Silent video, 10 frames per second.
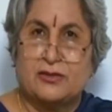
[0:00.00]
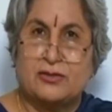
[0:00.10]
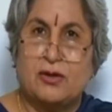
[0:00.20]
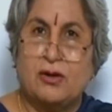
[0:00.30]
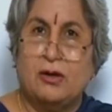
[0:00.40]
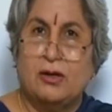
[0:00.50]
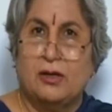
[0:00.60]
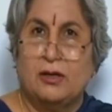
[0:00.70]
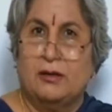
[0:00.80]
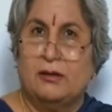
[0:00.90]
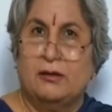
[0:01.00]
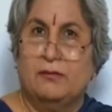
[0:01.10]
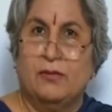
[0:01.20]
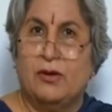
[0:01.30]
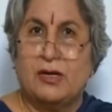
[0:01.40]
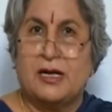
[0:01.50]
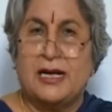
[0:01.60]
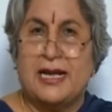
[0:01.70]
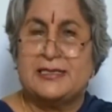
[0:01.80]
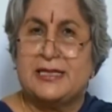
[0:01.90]
So more
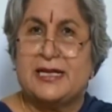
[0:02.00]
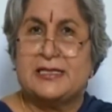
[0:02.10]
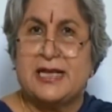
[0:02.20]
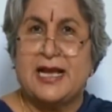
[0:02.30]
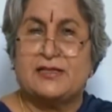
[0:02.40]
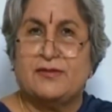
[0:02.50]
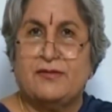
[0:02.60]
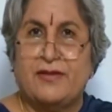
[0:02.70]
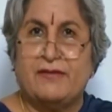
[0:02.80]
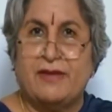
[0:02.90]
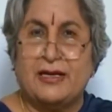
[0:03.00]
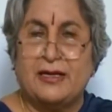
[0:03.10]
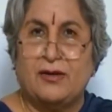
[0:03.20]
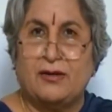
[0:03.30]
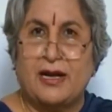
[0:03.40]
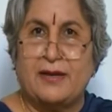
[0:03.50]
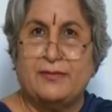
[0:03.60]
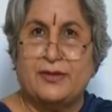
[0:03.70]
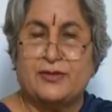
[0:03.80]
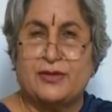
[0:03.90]
or less each slice will weigh 1 kilogram.
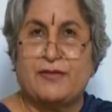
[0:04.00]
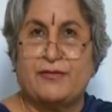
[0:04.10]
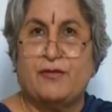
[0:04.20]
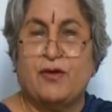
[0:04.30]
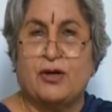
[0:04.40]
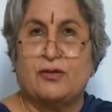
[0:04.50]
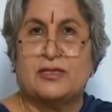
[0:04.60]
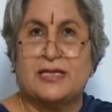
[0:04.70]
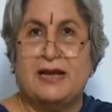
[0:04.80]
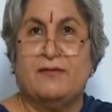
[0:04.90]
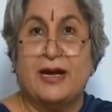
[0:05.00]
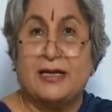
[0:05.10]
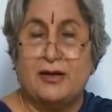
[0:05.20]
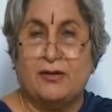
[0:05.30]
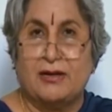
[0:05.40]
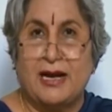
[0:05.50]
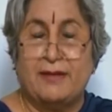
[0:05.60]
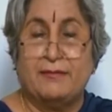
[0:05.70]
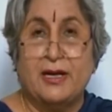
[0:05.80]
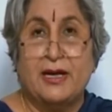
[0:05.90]
So if you want to sell 1
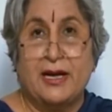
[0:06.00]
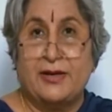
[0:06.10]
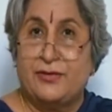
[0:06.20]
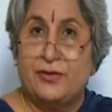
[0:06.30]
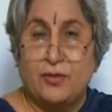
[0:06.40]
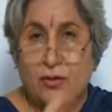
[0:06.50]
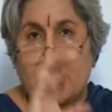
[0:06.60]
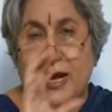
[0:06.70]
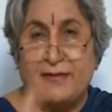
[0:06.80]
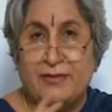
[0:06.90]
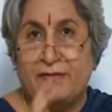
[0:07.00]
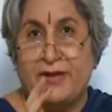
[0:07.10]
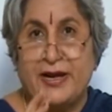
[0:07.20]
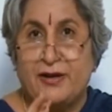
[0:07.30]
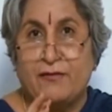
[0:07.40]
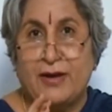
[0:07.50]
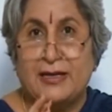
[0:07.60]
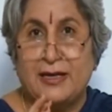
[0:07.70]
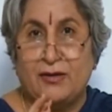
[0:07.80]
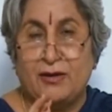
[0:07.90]
kilogram and you don't have the weight of
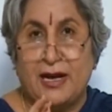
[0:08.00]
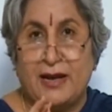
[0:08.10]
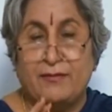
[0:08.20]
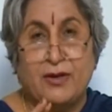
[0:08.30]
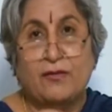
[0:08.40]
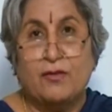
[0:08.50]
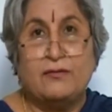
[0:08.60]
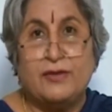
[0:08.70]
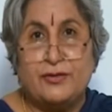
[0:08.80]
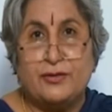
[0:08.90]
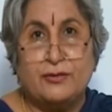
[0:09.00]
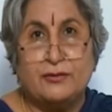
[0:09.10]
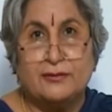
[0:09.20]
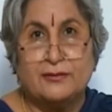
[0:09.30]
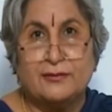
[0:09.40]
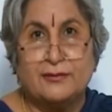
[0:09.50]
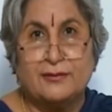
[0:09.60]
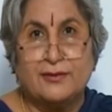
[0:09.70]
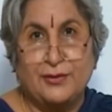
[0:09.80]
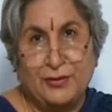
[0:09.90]
1 kilogram, what will you do?
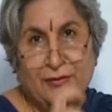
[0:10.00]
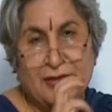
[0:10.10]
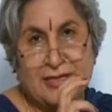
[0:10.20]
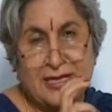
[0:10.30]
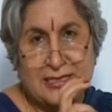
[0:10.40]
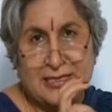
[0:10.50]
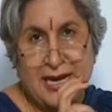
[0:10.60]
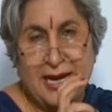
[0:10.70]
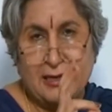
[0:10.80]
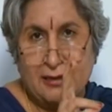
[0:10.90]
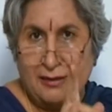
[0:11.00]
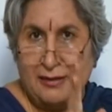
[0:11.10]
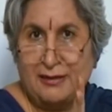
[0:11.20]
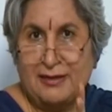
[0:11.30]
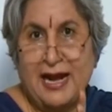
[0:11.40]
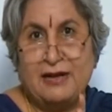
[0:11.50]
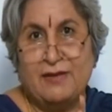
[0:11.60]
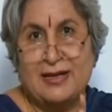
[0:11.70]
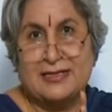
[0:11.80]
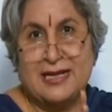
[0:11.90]
You will just take that
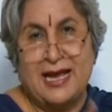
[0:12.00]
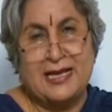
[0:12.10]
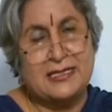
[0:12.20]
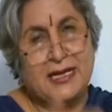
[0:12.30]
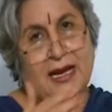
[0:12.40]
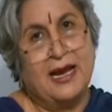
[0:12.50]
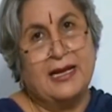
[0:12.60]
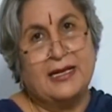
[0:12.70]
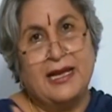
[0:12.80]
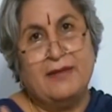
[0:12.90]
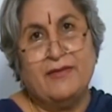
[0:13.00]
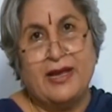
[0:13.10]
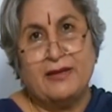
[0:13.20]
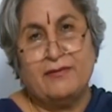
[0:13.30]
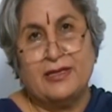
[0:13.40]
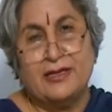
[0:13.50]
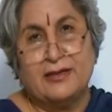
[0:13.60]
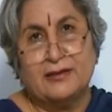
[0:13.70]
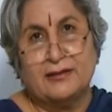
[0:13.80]
one slice and keep weighing with it.